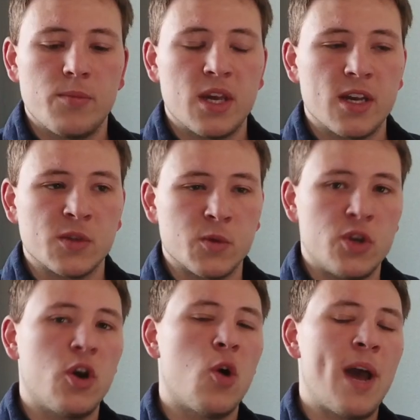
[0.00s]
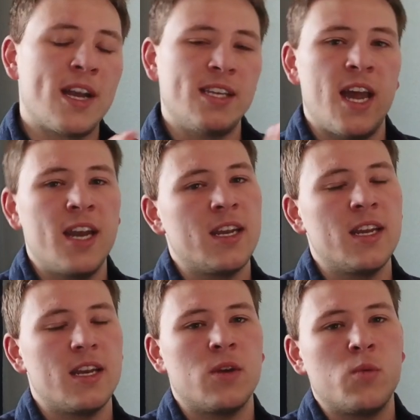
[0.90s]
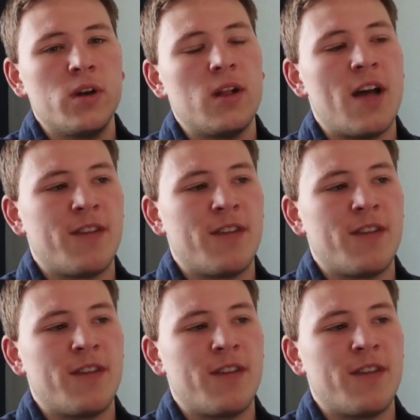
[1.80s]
because when you go back to edit it, it will have